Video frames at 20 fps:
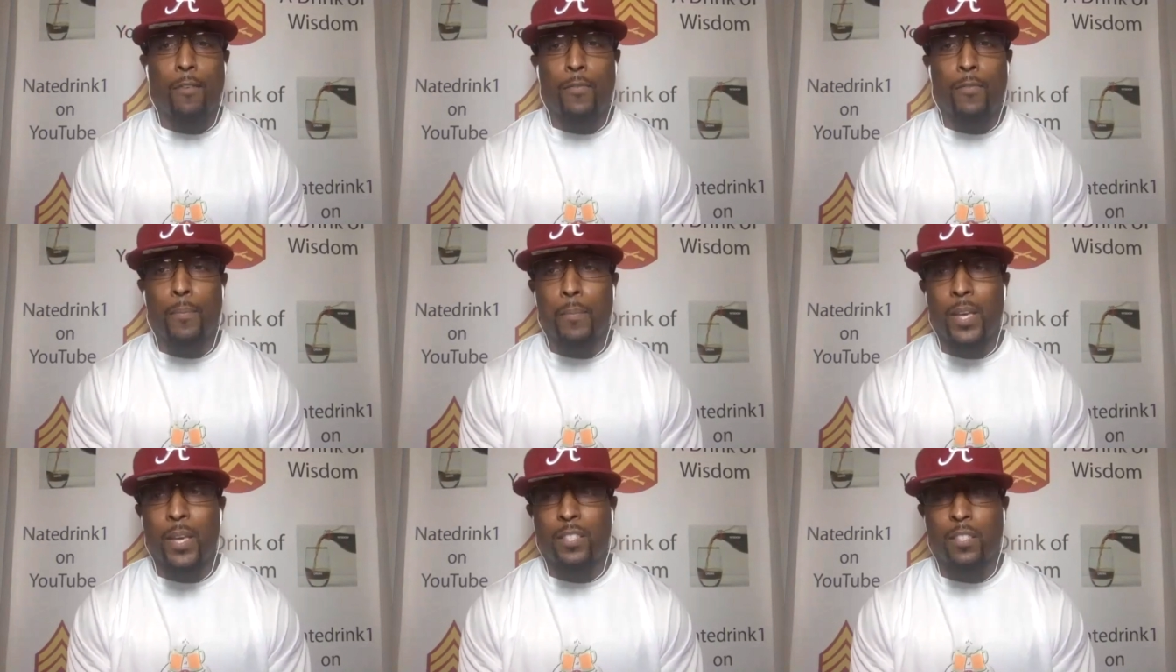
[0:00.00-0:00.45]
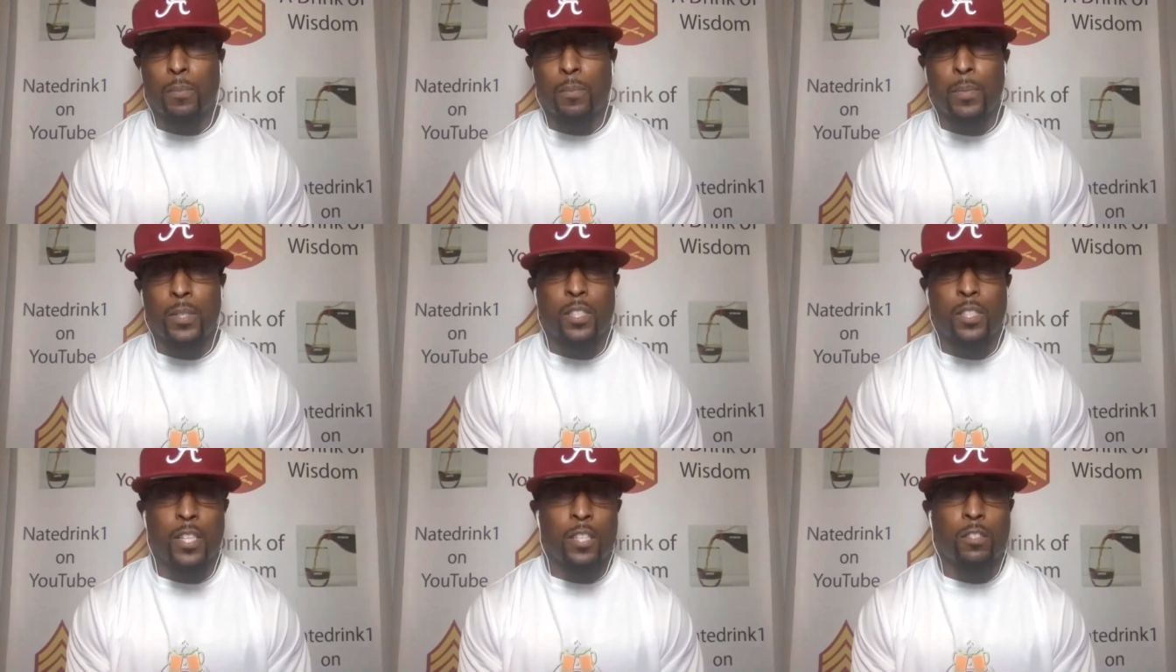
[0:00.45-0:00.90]
miss some
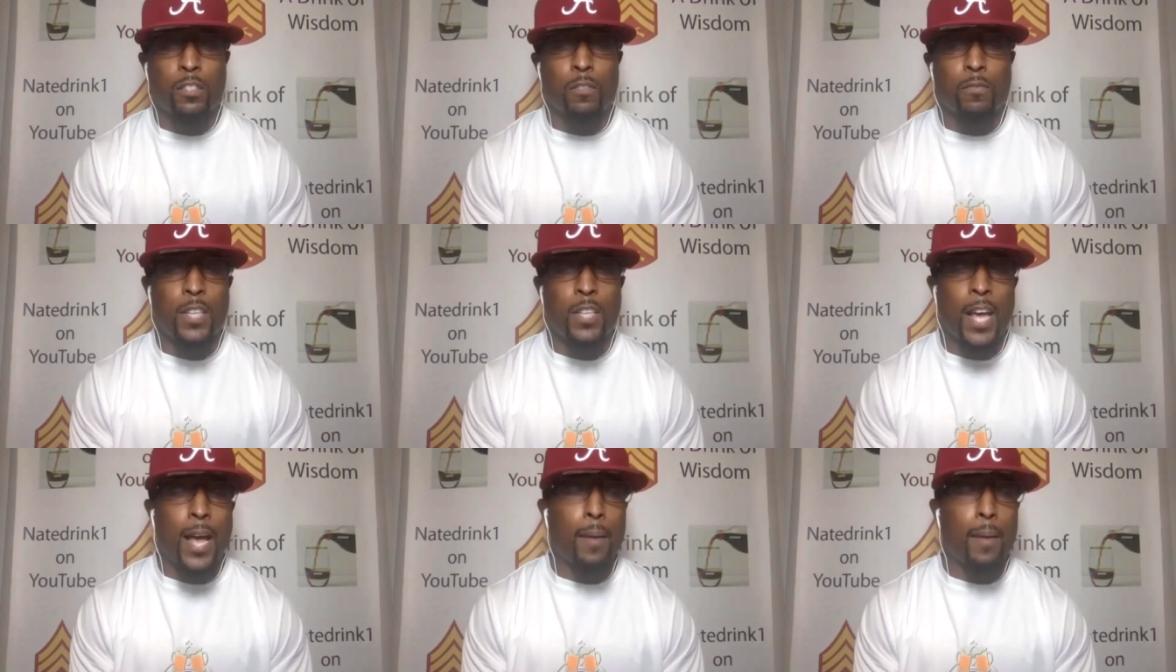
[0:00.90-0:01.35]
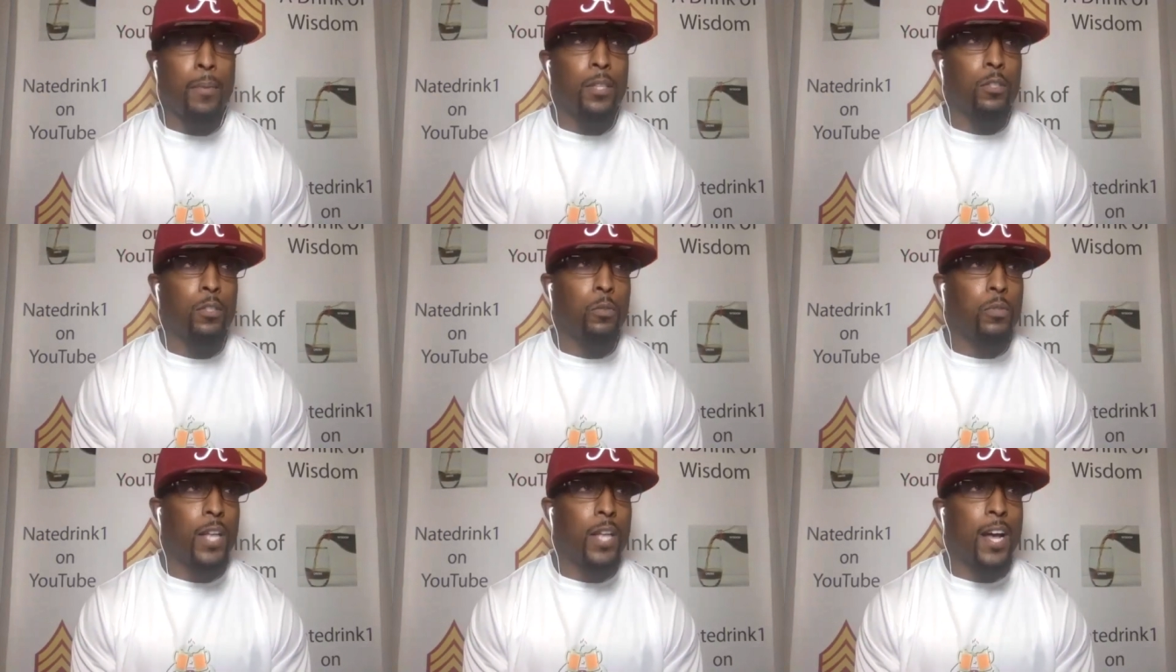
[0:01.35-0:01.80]
extensive time in
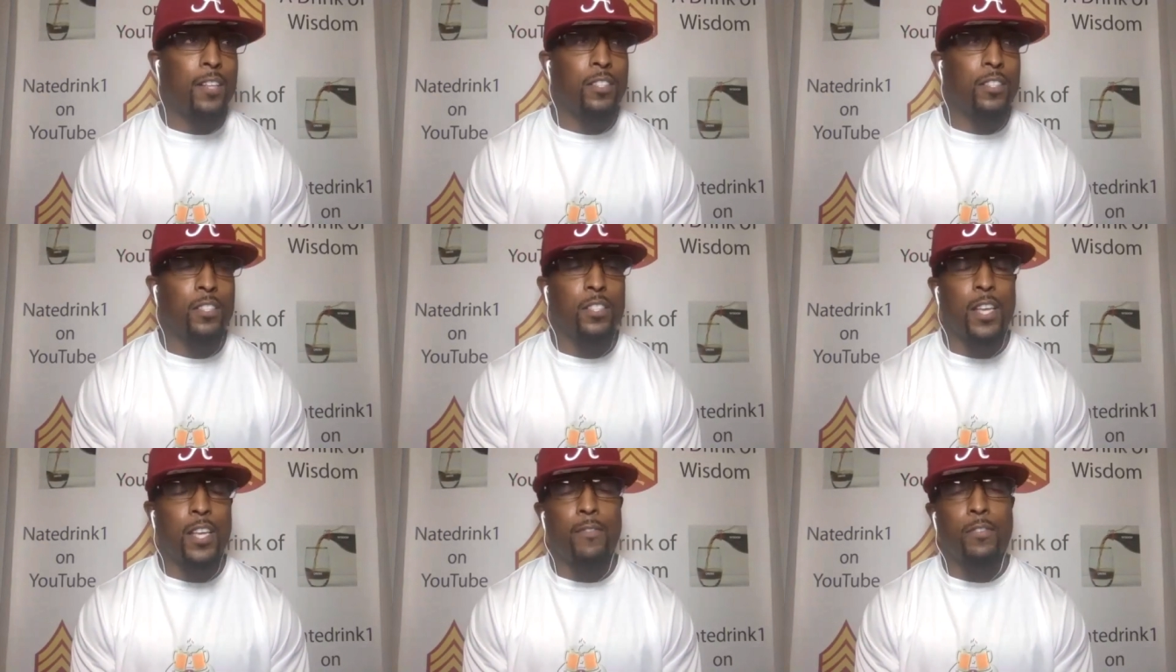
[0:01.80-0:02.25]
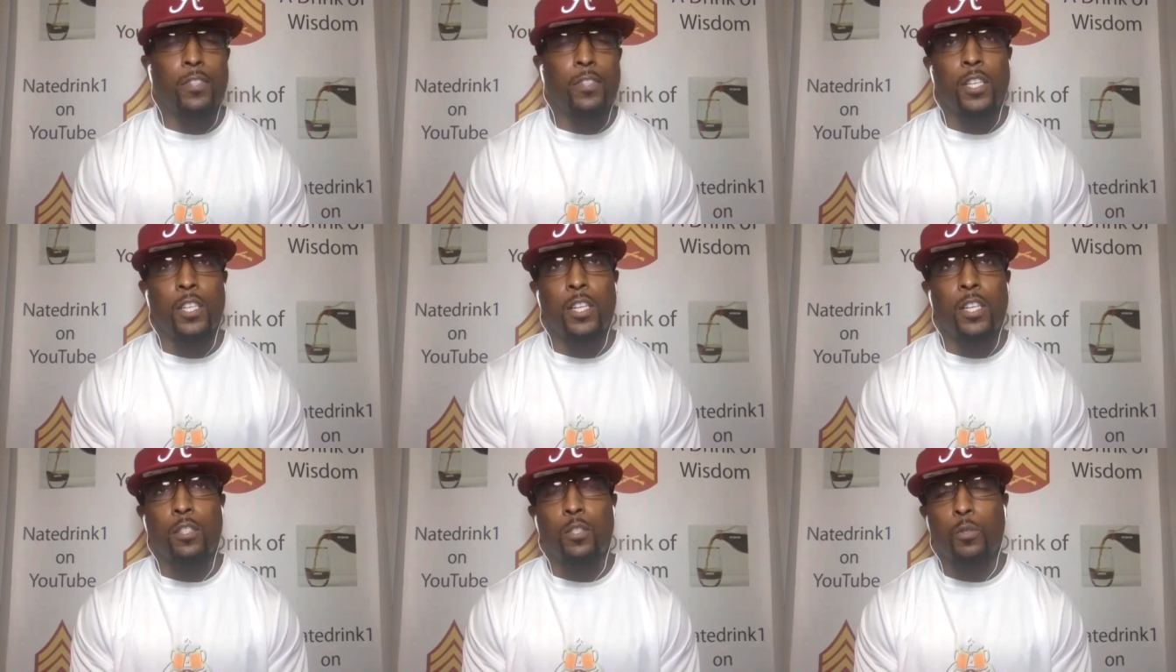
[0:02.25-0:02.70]

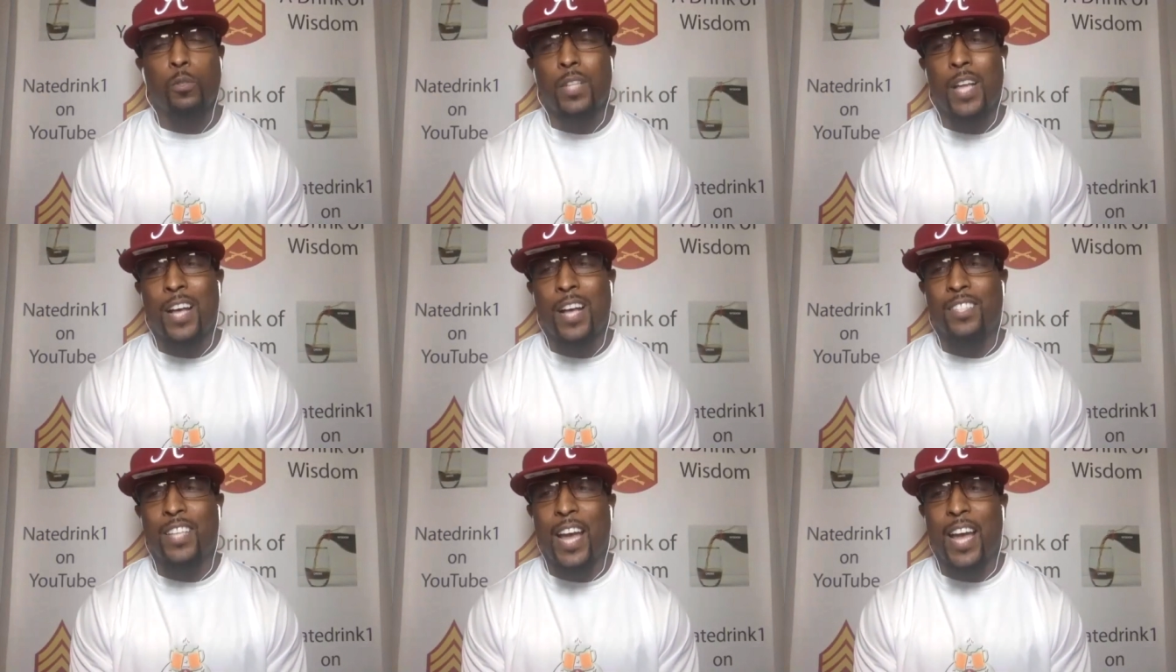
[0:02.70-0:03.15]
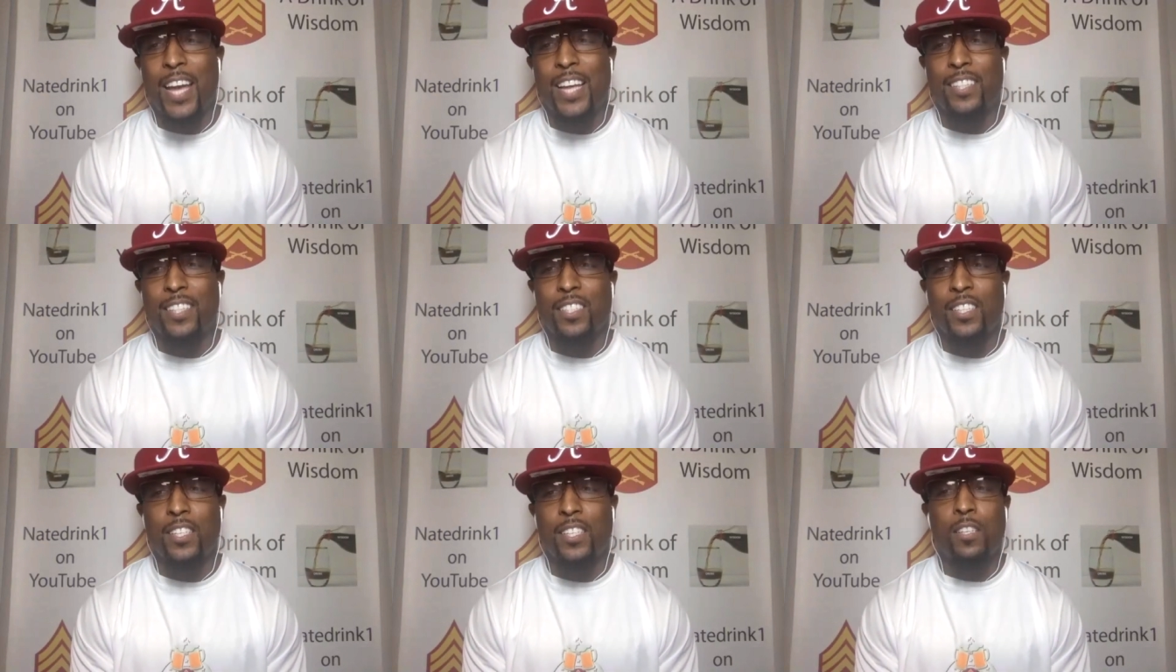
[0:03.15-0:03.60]
2017 and
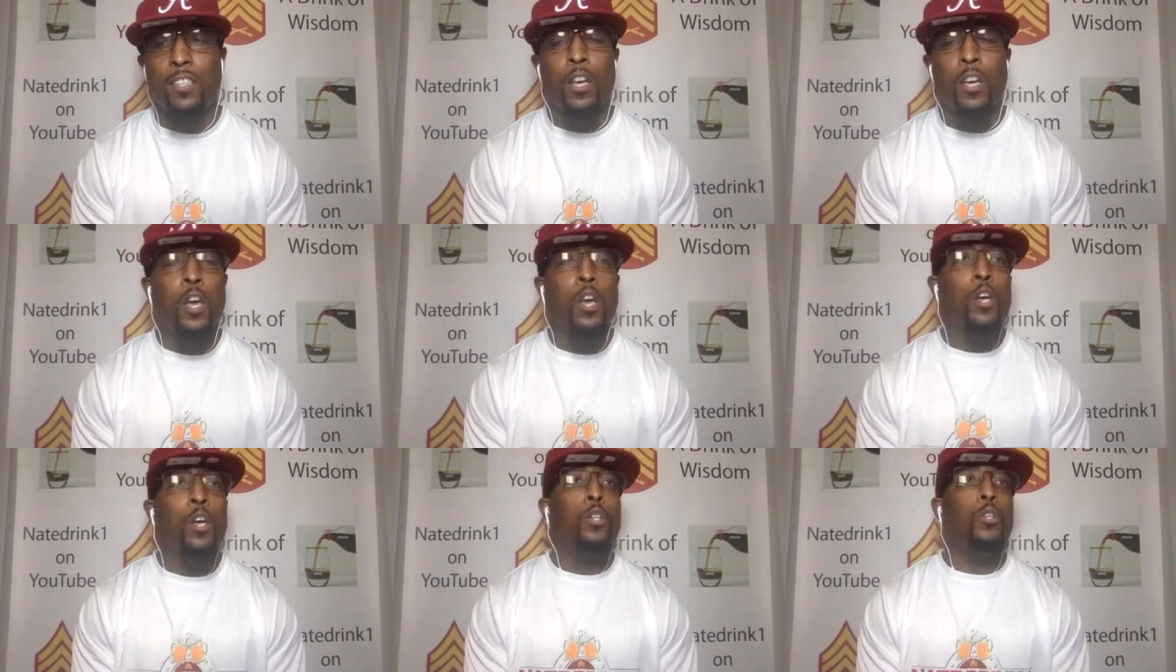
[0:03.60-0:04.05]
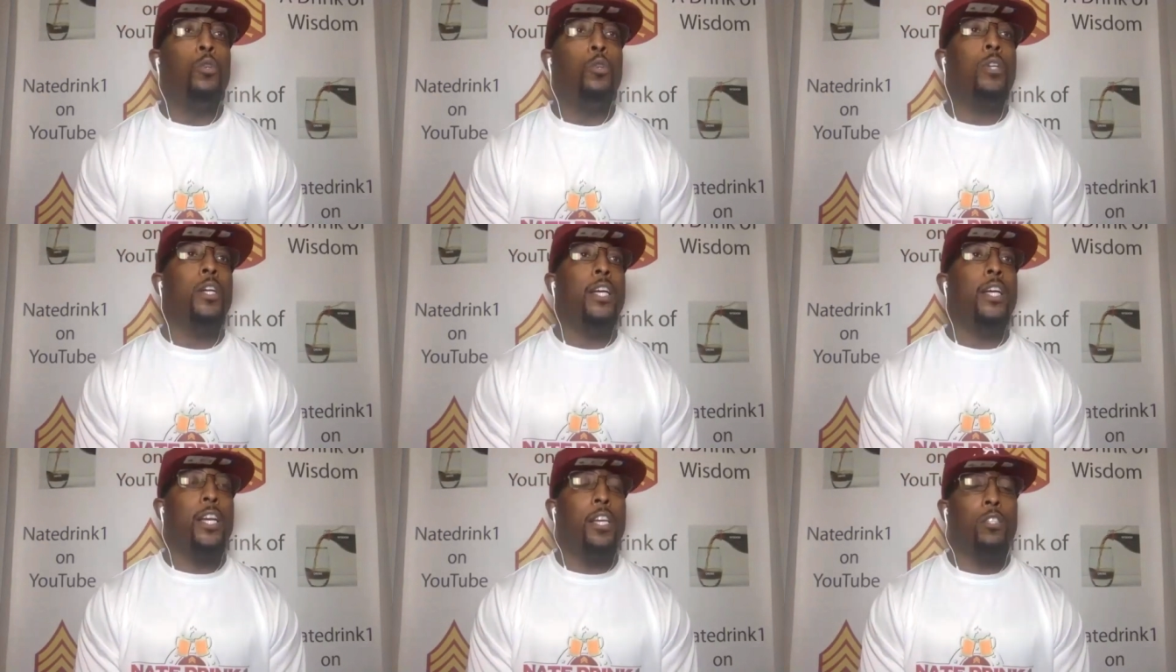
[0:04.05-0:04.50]
2018 due
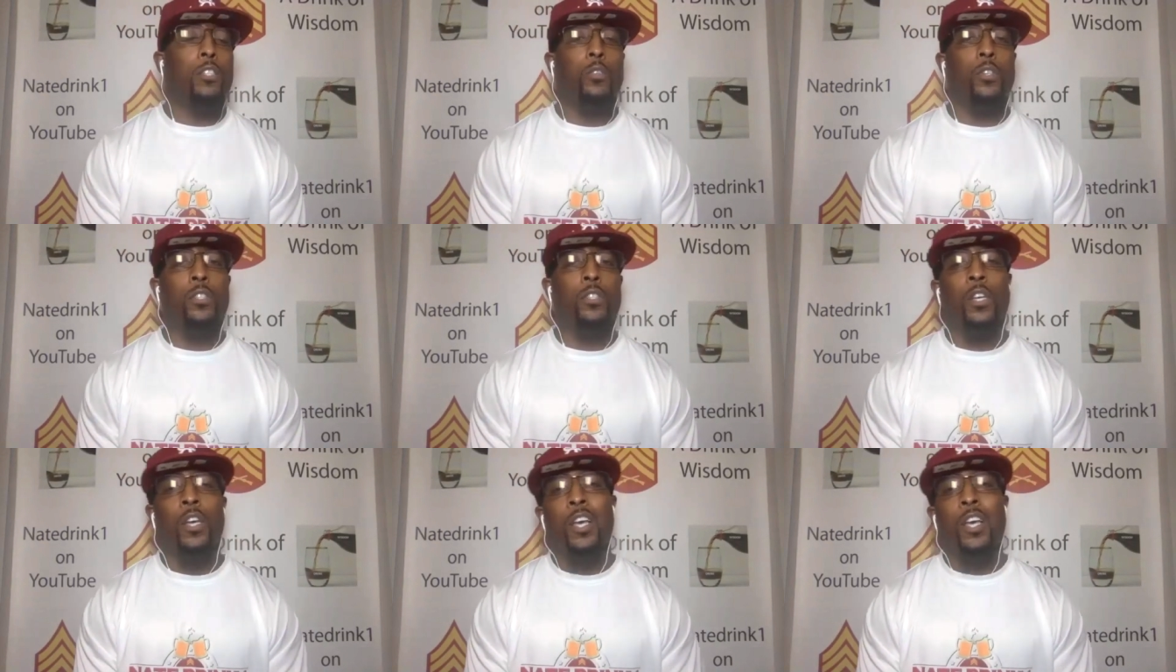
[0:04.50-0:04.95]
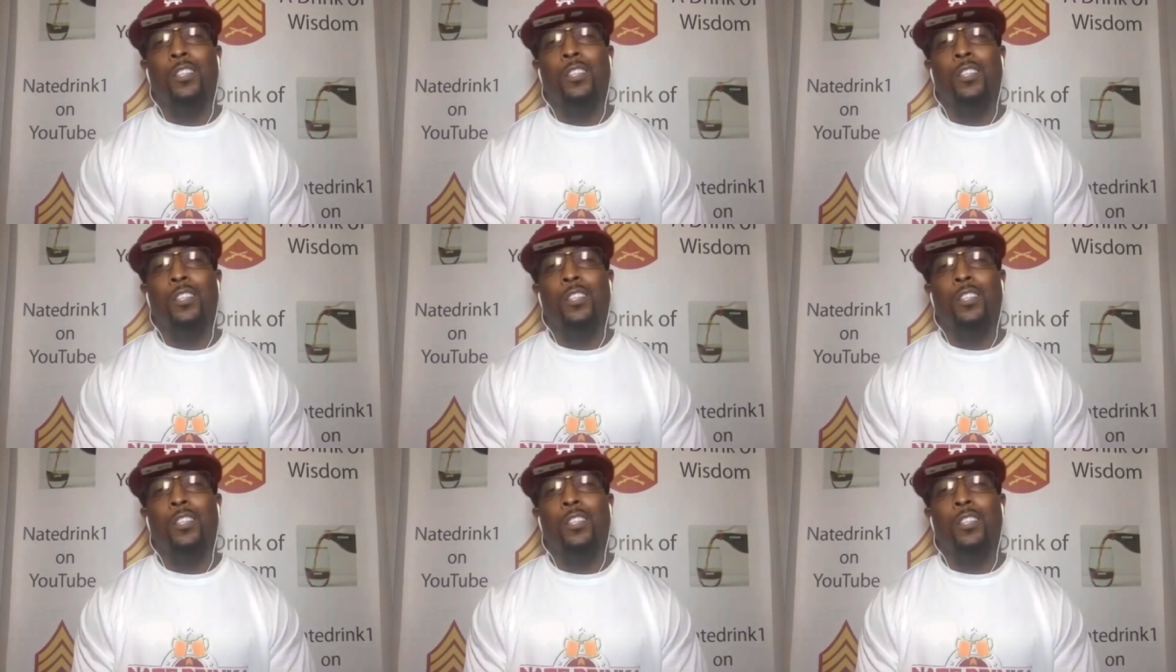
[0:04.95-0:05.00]
to injuries.